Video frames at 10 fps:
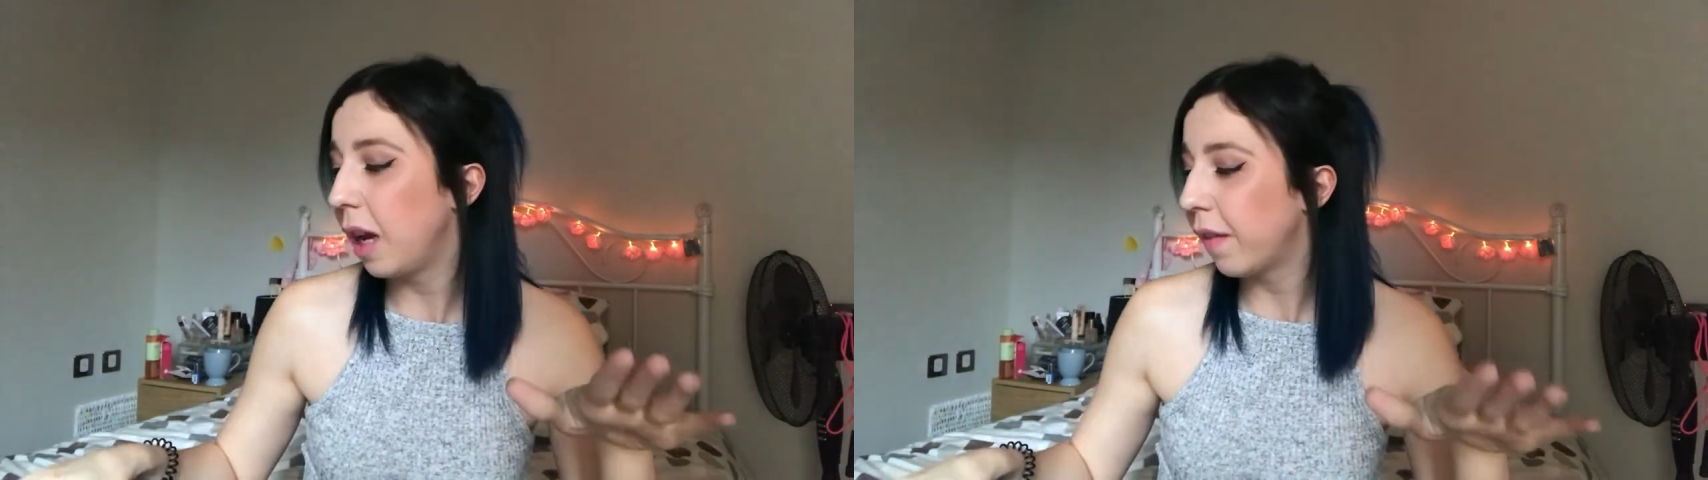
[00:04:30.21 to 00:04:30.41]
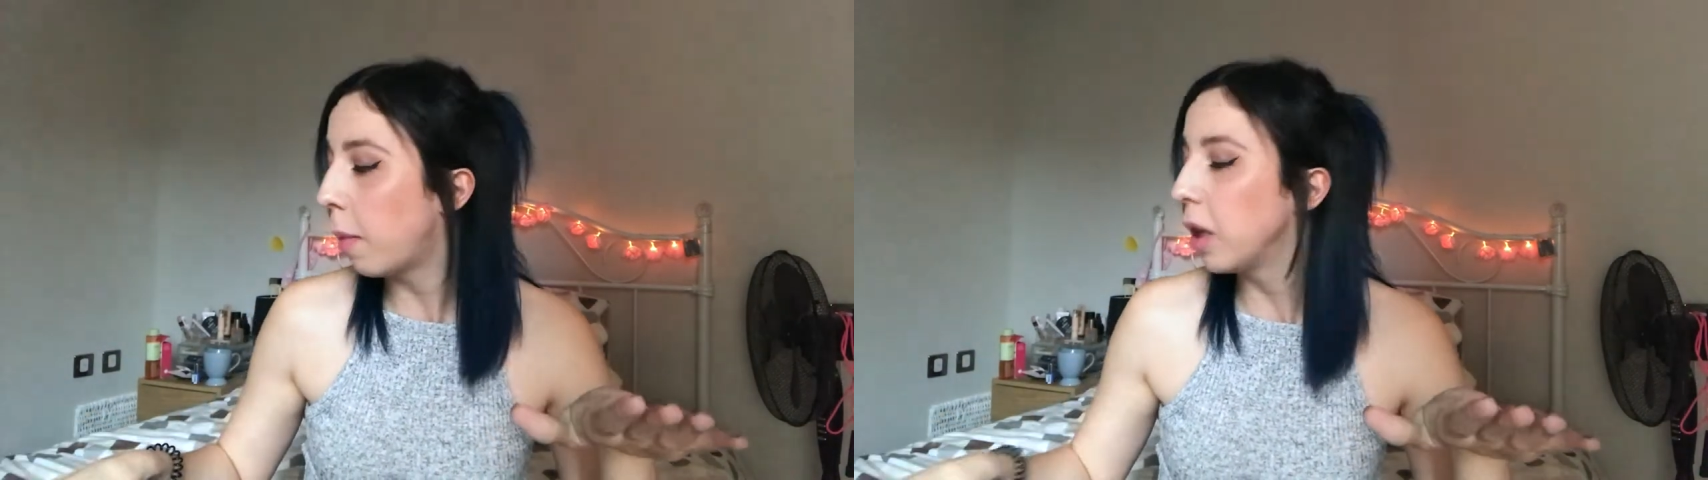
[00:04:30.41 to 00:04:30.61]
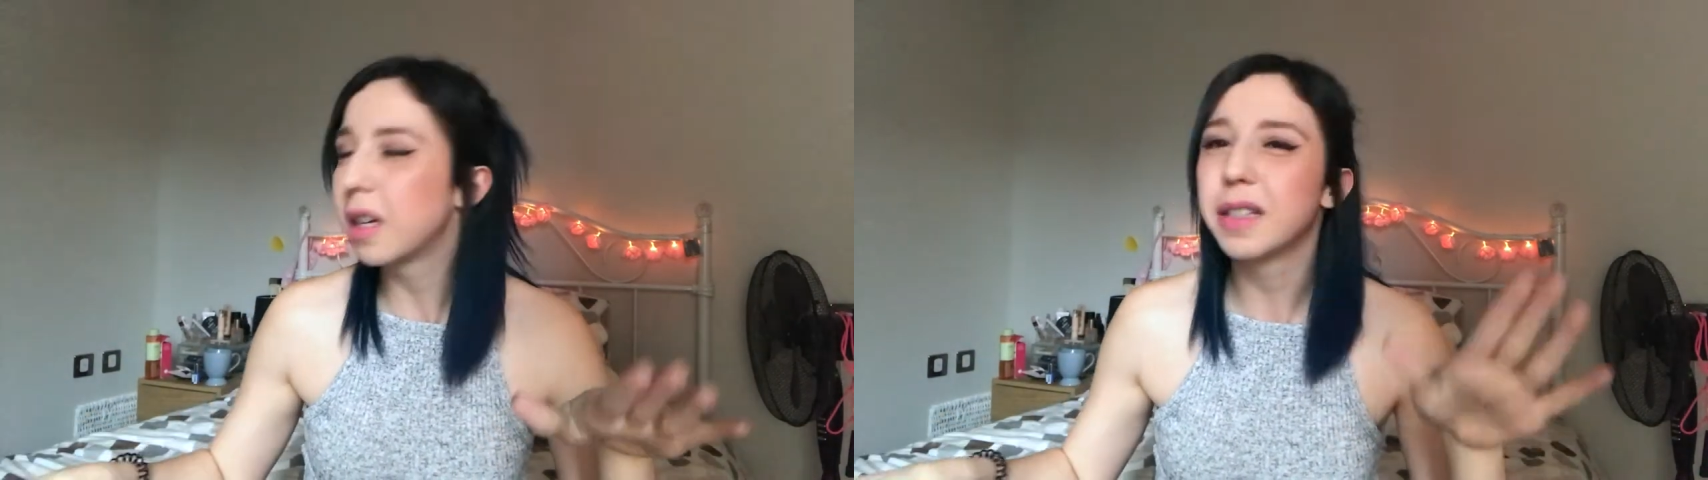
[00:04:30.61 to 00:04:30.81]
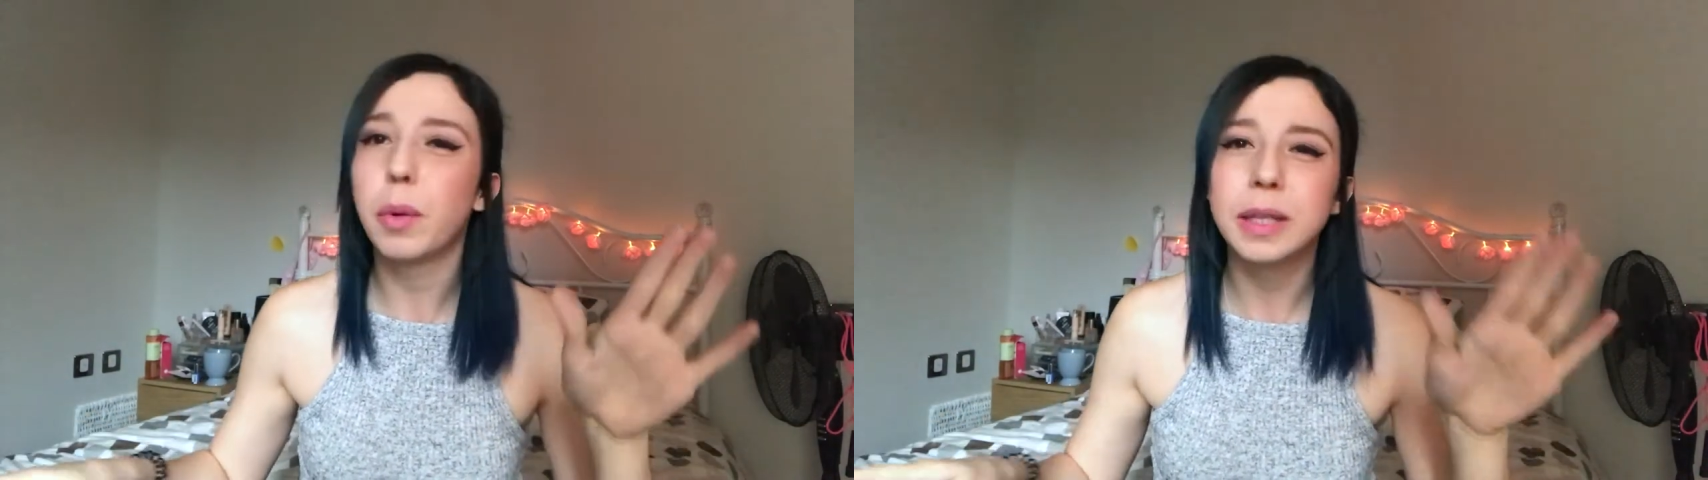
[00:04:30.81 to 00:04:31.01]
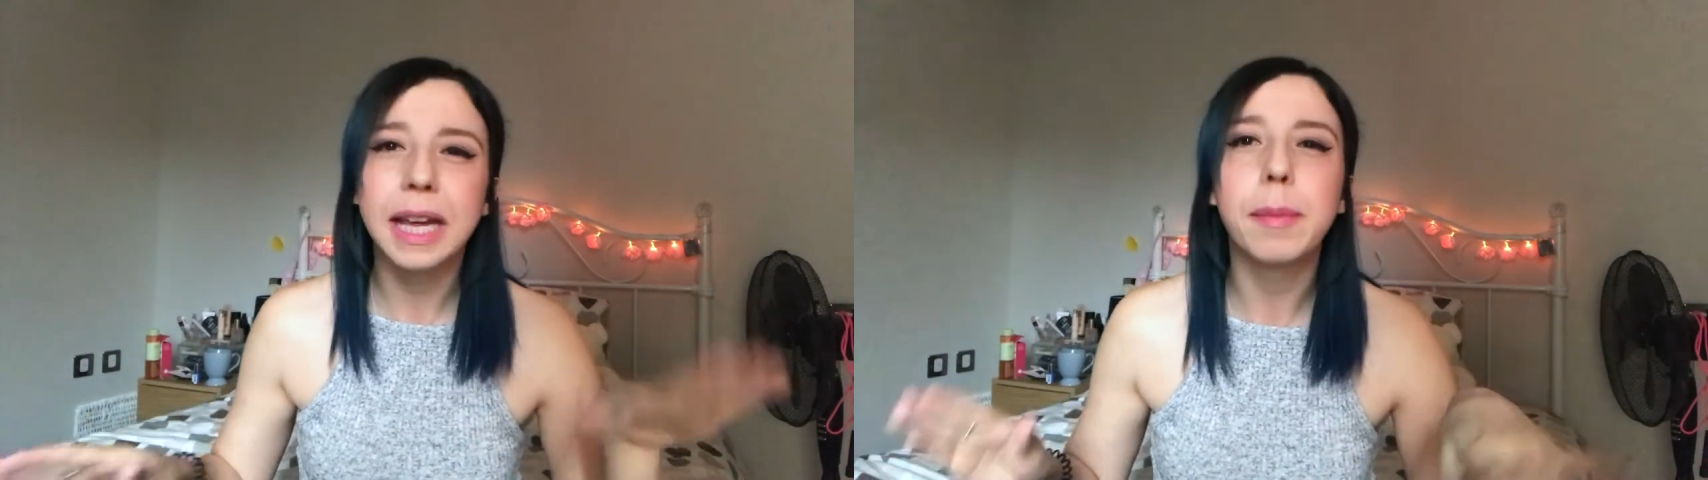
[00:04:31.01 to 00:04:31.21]
if I'm honest, because I
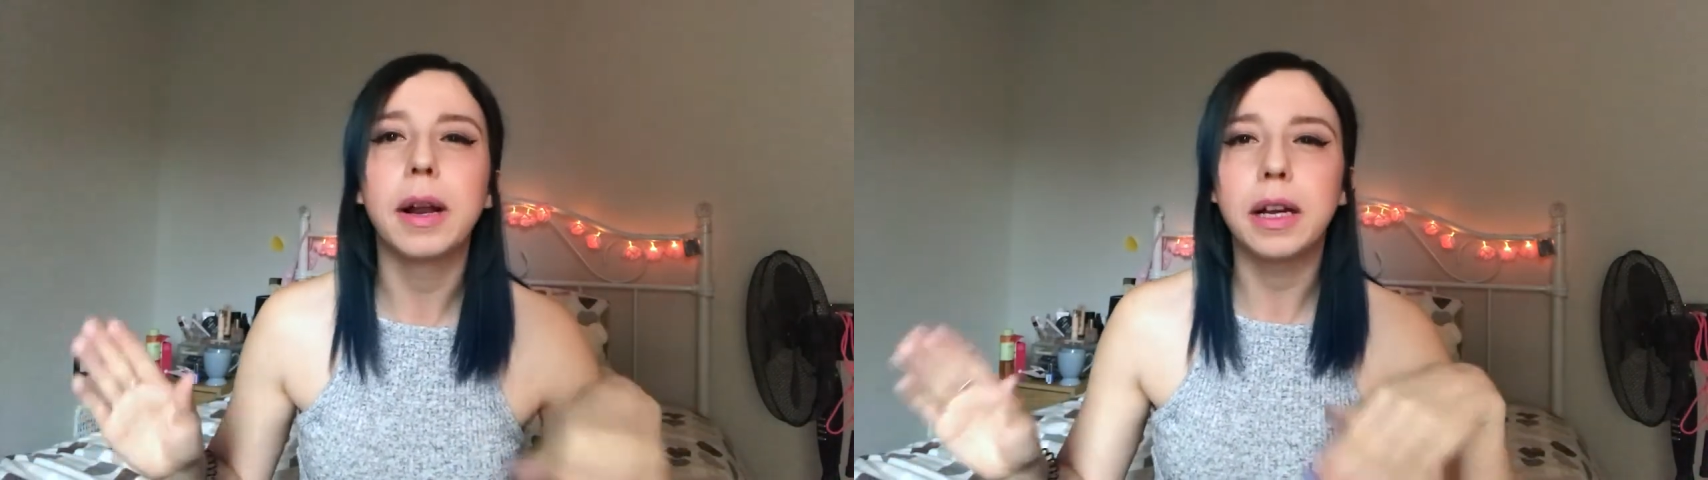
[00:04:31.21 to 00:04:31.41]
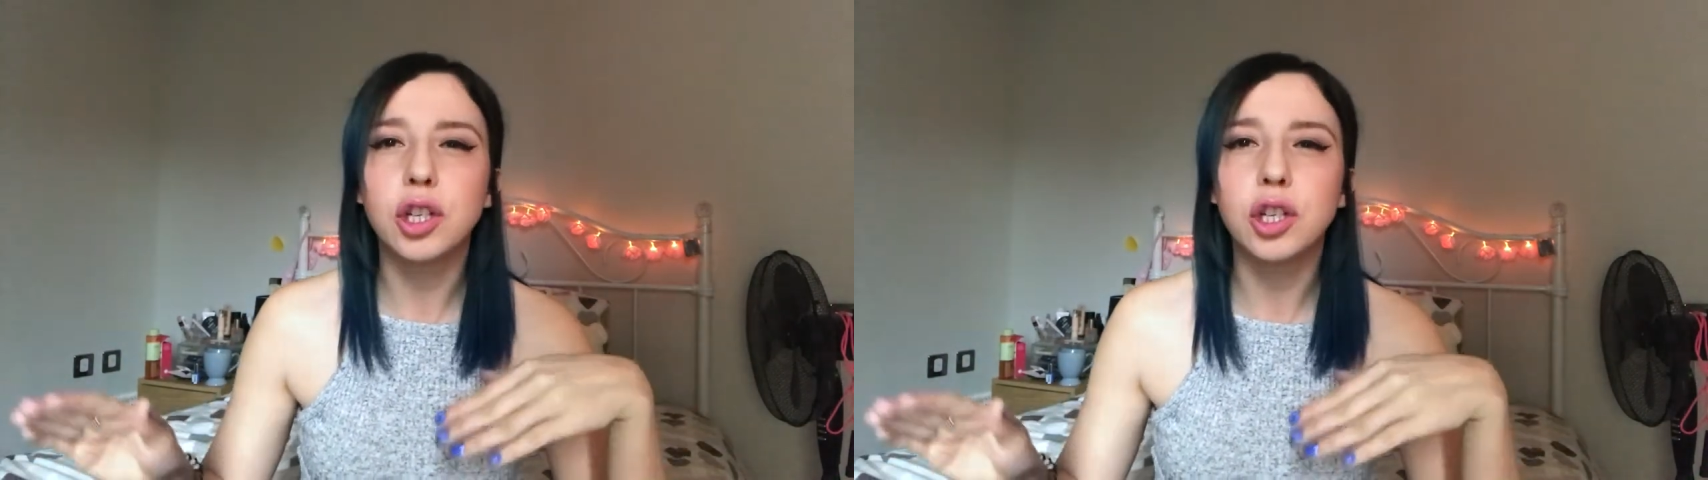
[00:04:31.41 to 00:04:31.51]
want to keep it like